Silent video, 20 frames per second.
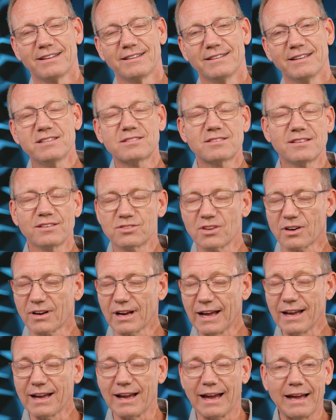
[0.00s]
These things are,
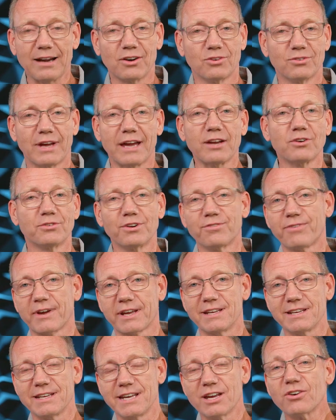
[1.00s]
I don't know if I
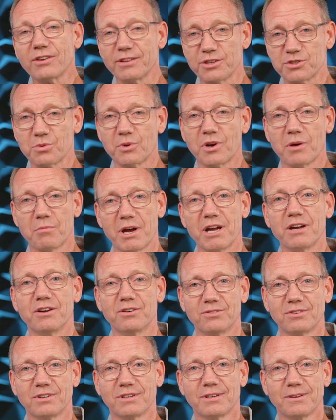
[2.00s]
can carry this one on my own.